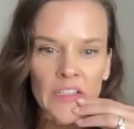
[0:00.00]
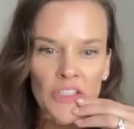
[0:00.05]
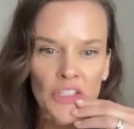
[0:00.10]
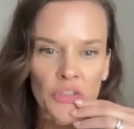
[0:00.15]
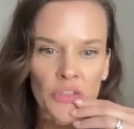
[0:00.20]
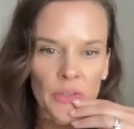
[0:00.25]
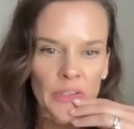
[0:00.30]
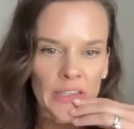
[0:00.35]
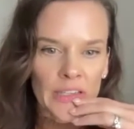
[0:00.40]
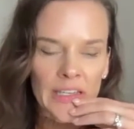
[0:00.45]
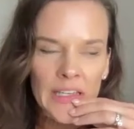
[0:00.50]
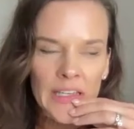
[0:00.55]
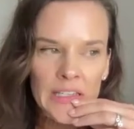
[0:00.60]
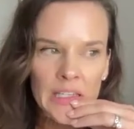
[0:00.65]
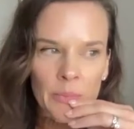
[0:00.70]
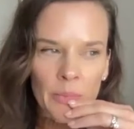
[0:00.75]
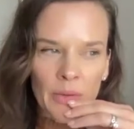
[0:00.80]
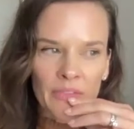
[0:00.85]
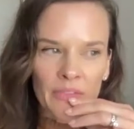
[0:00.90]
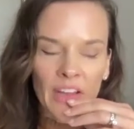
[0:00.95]
She really needs
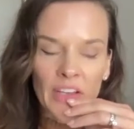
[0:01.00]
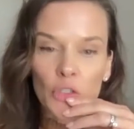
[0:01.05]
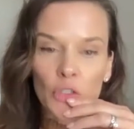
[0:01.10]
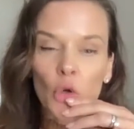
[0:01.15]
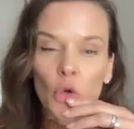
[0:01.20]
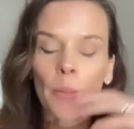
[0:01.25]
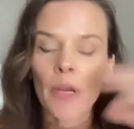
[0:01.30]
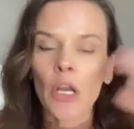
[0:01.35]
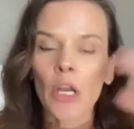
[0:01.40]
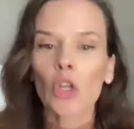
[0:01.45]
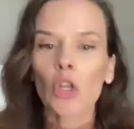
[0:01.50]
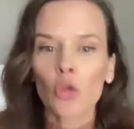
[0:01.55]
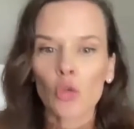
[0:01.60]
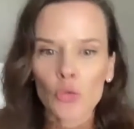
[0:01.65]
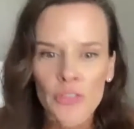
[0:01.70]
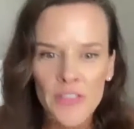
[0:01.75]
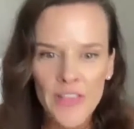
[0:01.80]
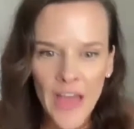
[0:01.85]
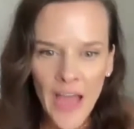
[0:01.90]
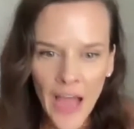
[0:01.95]
it, but if I do, I'm going to
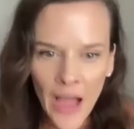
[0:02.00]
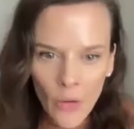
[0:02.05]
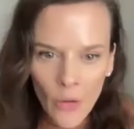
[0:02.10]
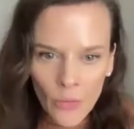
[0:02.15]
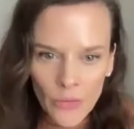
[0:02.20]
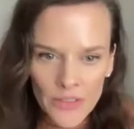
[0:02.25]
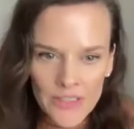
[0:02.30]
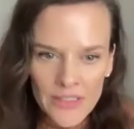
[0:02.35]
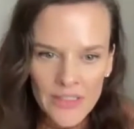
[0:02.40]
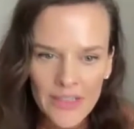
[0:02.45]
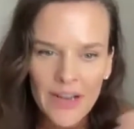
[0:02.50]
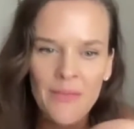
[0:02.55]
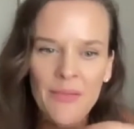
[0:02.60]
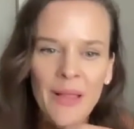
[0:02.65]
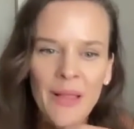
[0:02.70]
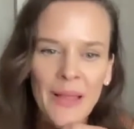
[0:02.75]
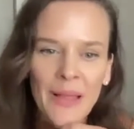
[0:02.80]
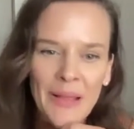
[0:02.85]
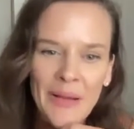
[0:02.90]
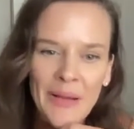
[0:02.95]
lose the house. And I'm
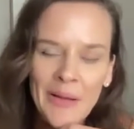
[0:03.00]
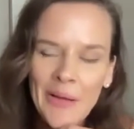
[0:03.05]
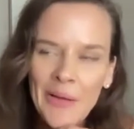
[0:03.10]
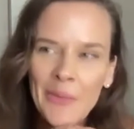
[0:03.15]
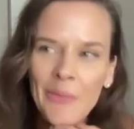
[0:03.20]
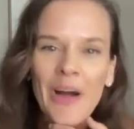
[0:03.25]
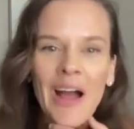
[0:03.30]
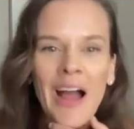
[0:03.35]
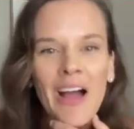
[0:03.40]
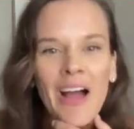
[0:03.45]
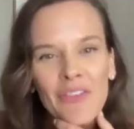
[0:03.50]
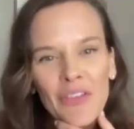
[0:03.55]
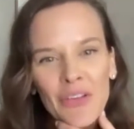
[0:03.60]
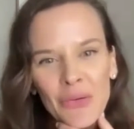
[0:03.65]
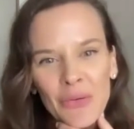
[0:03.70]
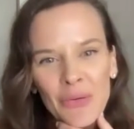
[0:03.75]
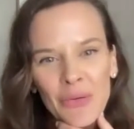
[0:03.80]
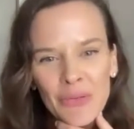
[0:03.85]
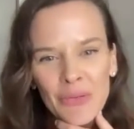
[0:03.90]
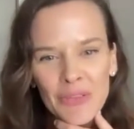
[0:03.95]
like, well, have
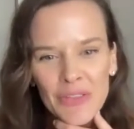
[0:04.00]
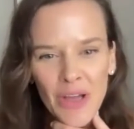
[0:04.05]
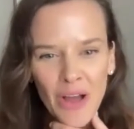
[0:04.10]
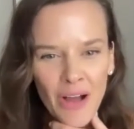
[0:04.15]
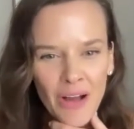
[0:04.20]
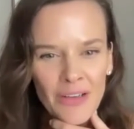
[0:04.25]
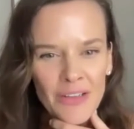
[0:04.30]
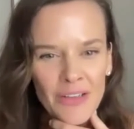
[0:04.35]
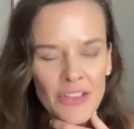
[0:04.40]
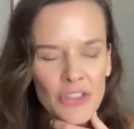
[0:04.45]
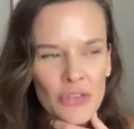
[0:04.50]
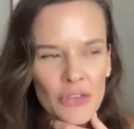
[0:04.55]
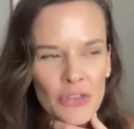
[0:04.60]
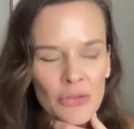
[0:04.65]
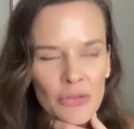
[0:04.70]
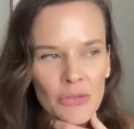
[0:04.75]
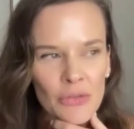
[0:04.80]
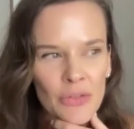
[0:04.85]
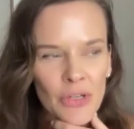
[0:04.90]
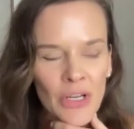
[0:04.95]
you talked
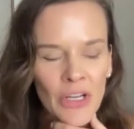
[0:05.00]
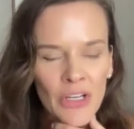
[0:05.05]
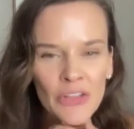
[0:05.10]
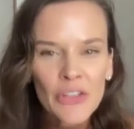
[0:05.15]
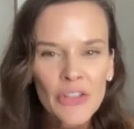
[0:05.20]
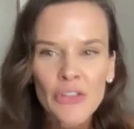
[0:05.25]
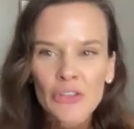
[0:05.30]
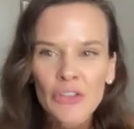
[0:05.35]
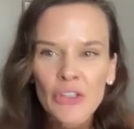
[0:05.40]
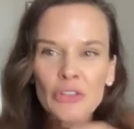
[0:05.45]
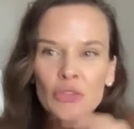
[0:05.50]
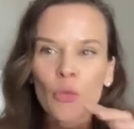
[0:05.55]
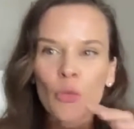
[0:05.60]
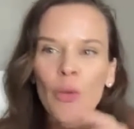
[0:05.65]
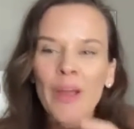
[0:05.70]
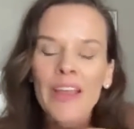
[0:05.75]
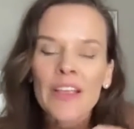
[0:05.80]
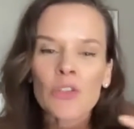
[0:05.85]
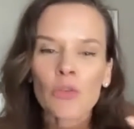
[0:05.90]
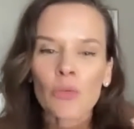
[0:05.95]
to, there's
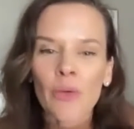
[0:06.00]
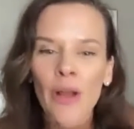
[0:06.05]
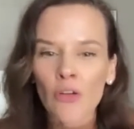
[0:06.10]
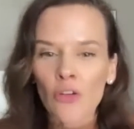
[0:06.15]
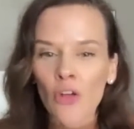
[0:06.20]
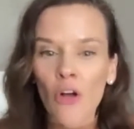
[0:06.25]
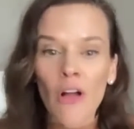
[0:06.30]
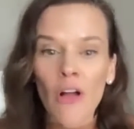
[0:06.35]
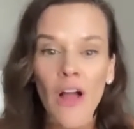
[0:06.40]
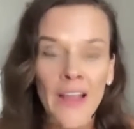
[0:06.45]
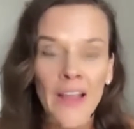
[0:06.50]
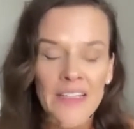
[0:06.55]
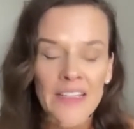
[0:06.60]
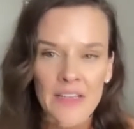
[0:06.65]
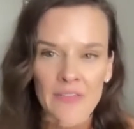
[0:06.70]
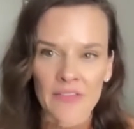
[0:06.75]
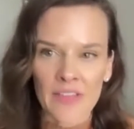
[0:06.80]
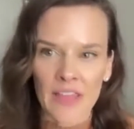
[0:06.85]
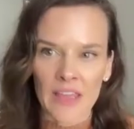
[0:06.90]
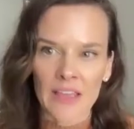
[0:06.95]
ways around all kinds
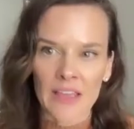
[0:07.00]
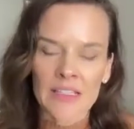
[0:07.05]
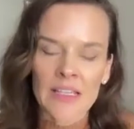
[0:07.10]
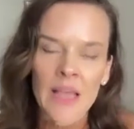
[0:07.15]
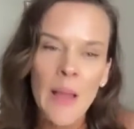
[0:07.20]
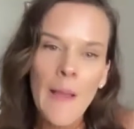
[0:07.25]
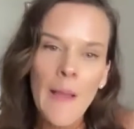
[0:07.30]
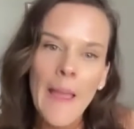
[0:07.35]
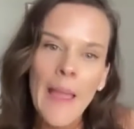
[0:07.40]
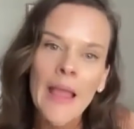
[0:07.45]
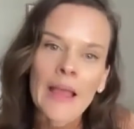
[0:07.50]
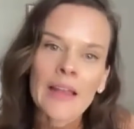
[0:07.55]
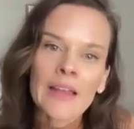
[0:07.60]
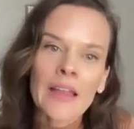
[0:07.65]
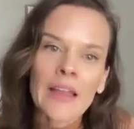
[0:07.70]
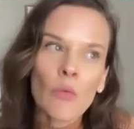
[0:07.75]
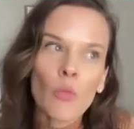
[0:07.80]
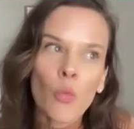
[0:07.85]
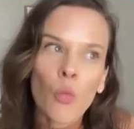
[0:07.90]
of things. And